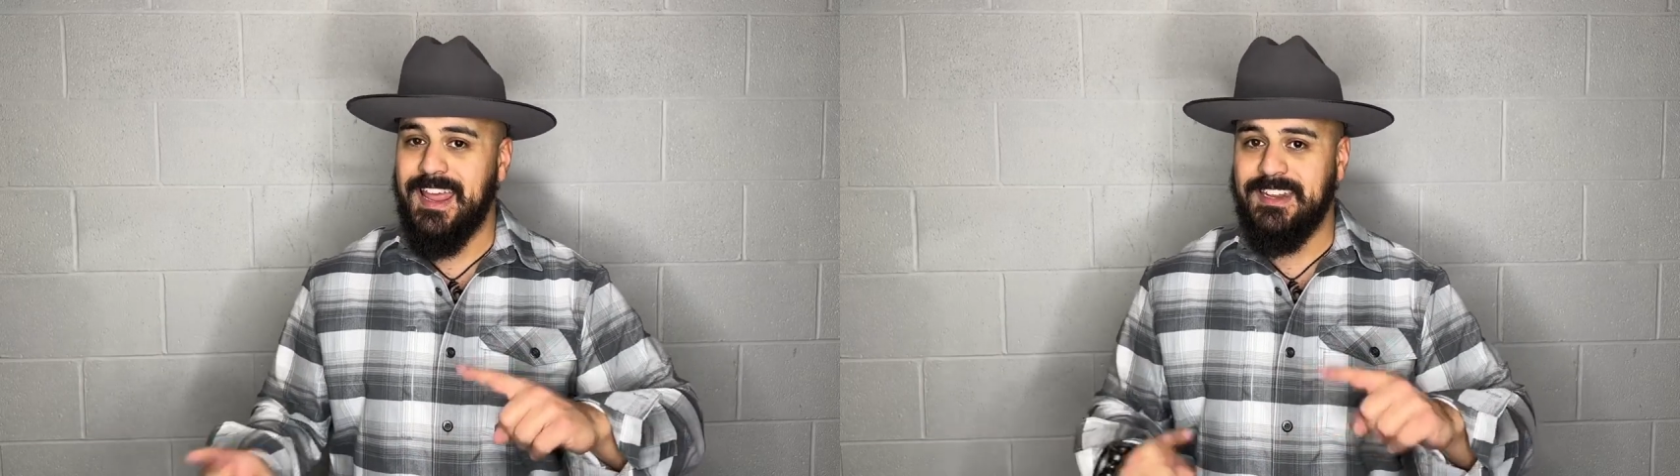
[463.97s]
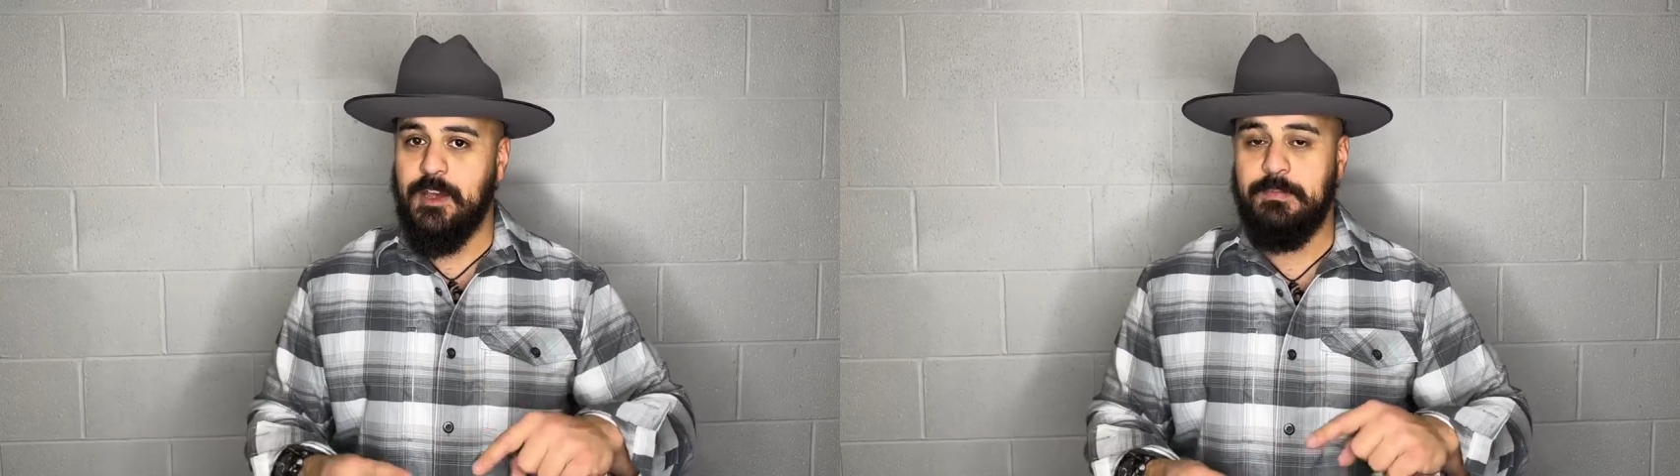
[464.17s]

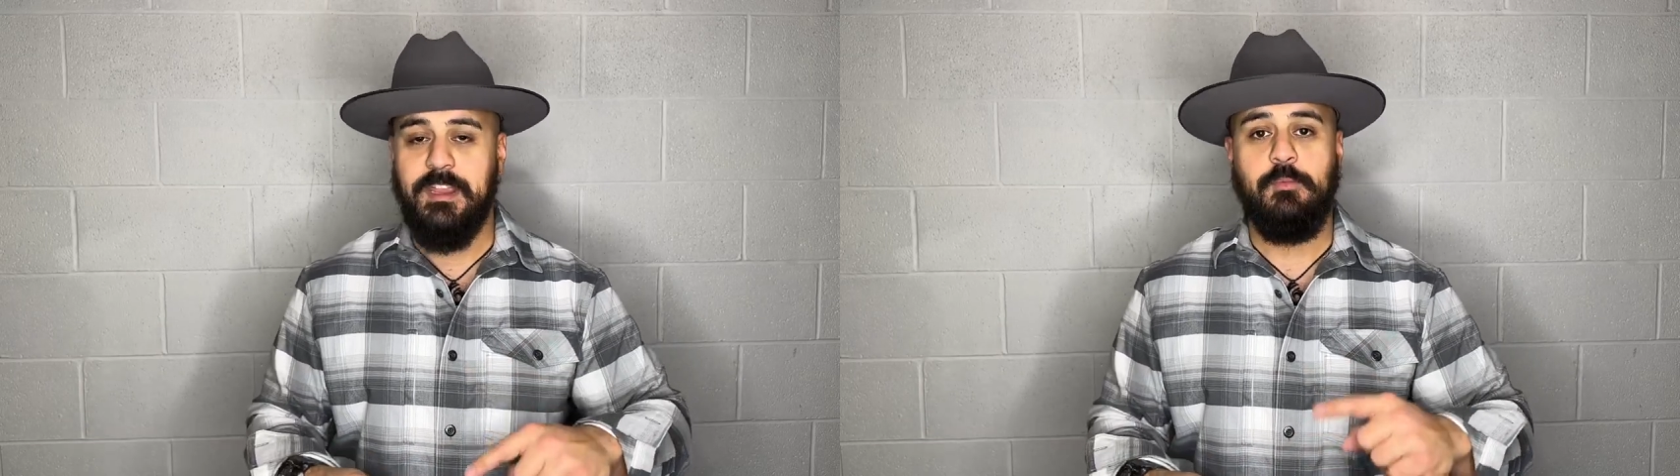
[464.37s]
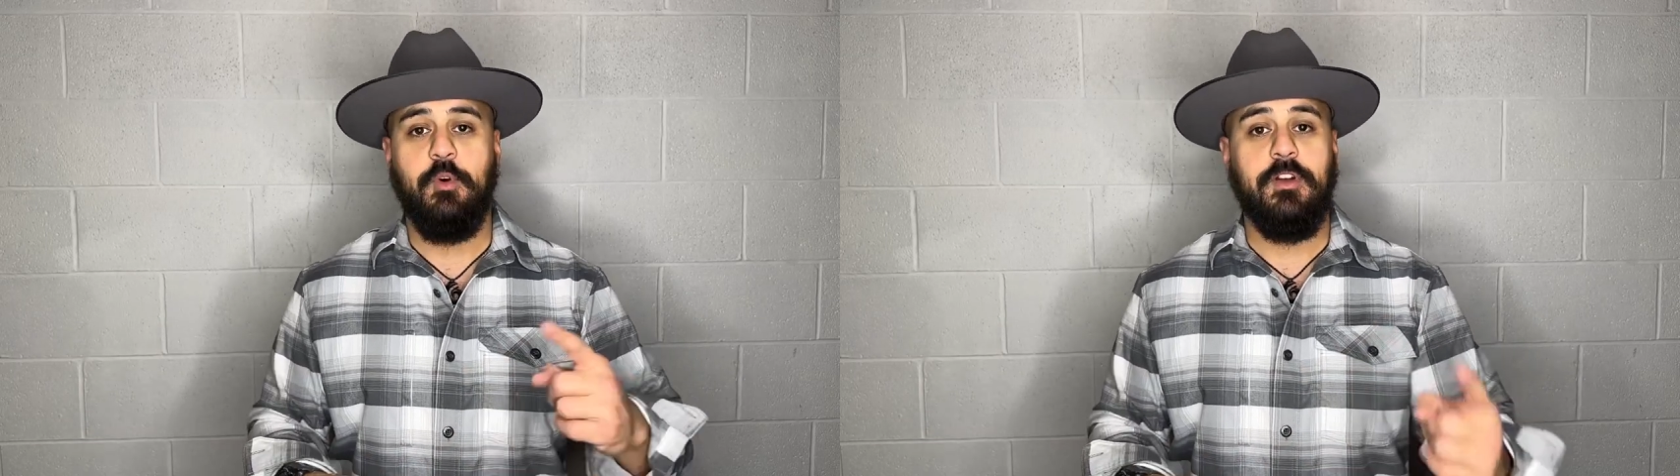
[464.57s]
end up
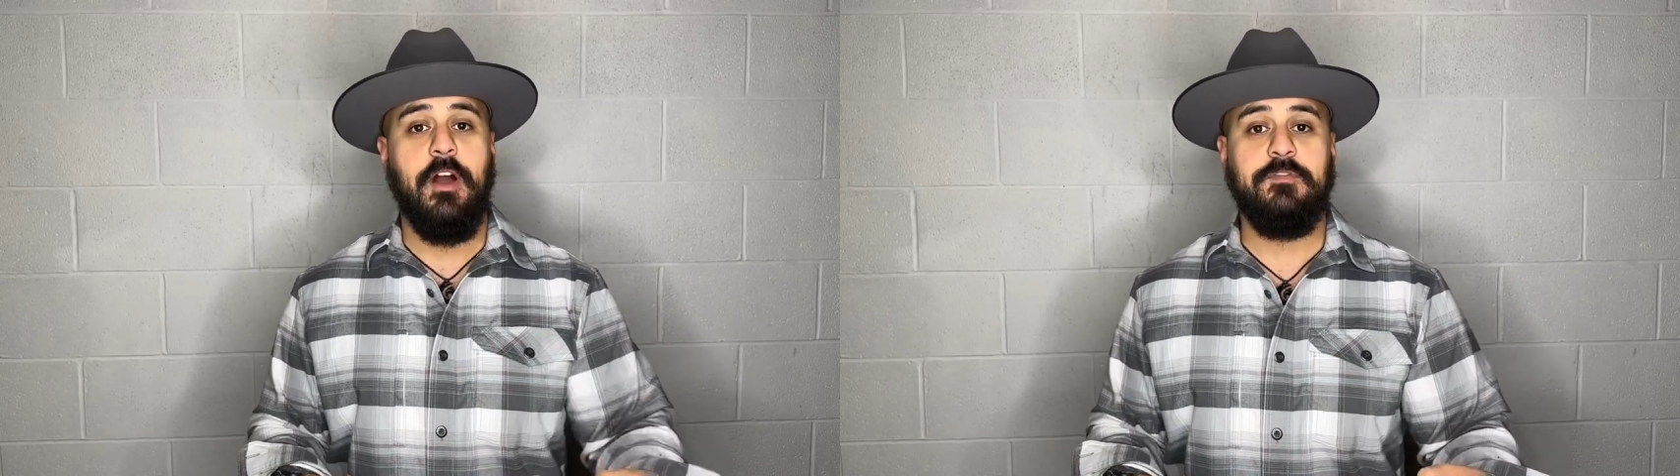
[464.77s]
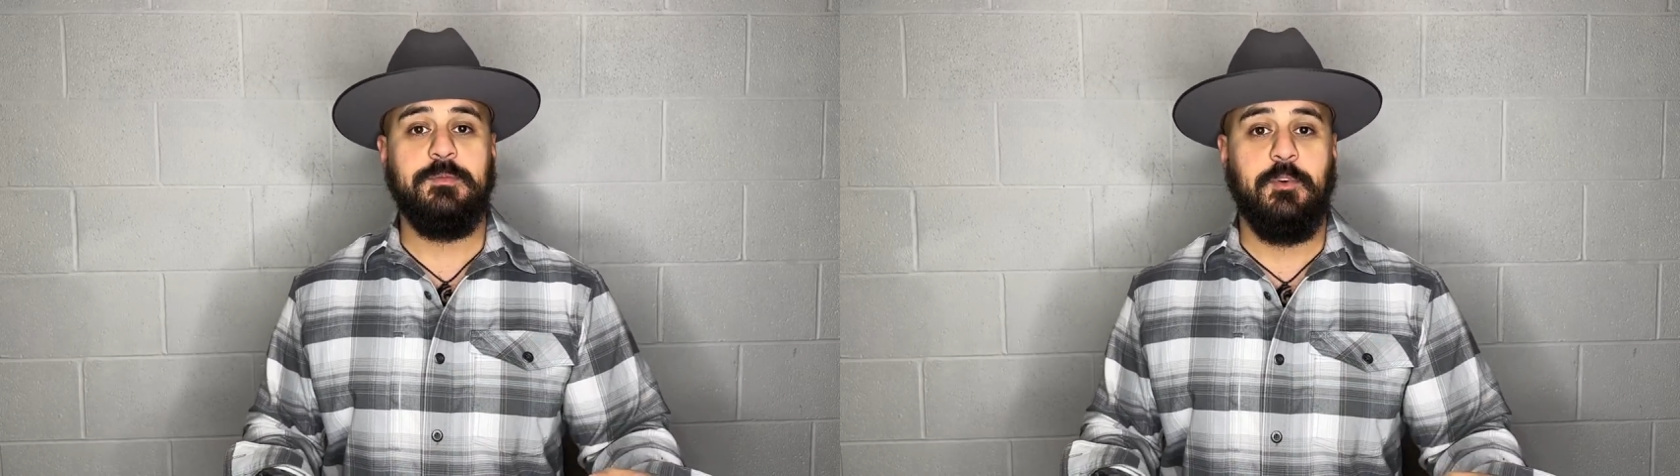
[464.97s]
being more
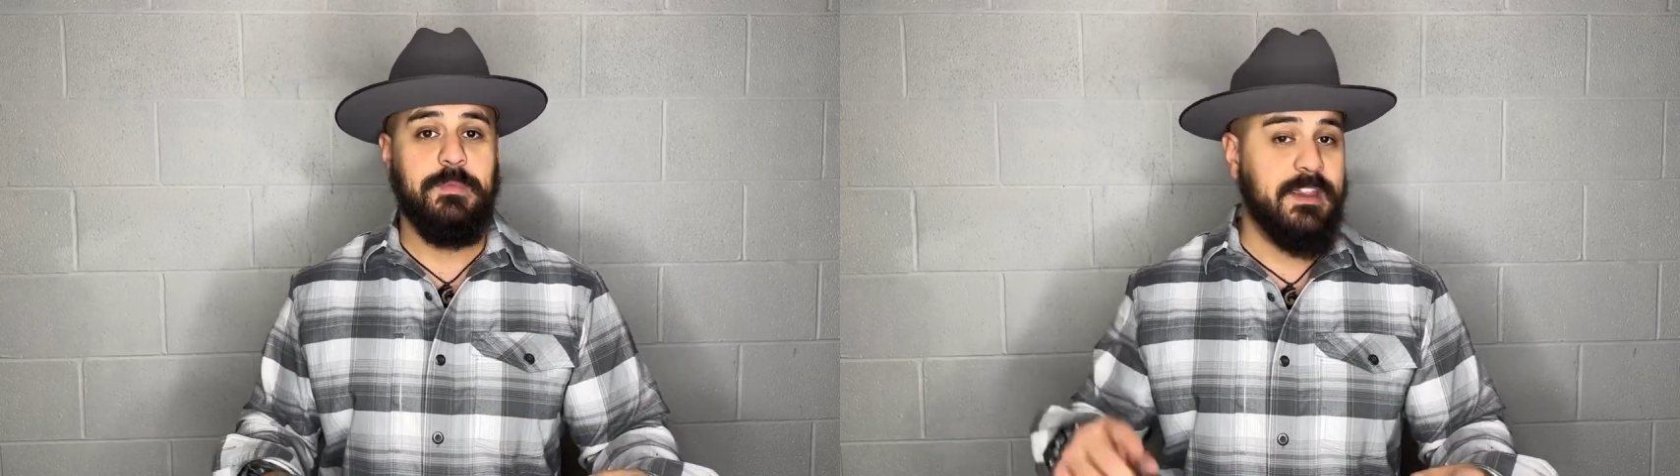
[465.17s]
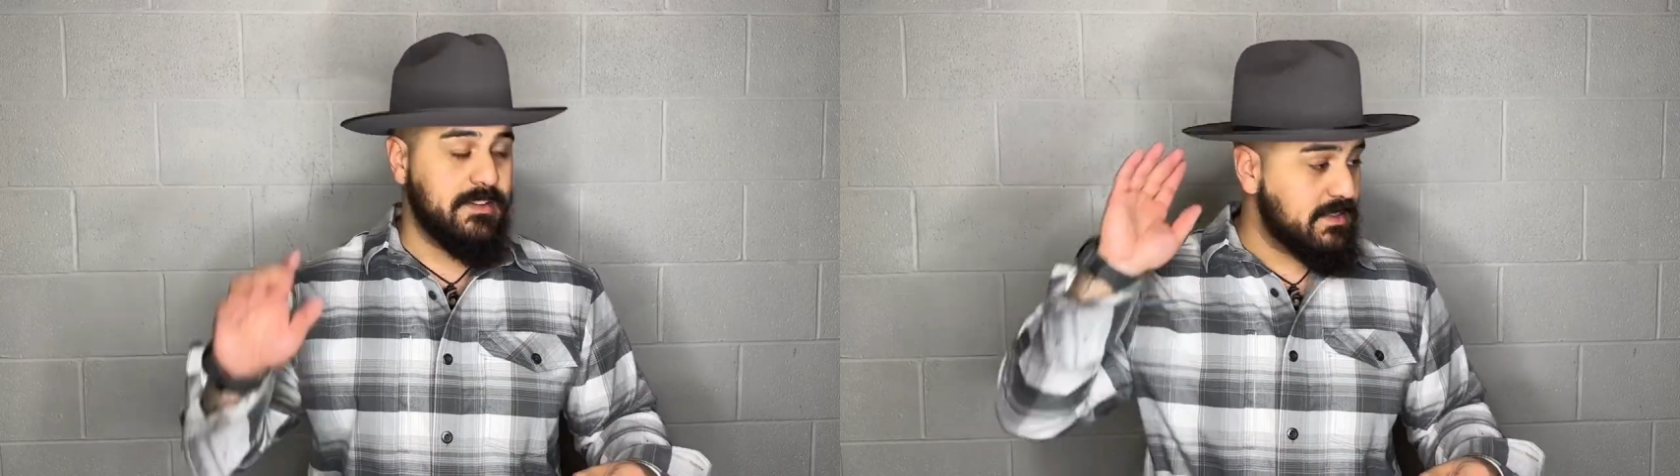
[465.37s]
comfortable because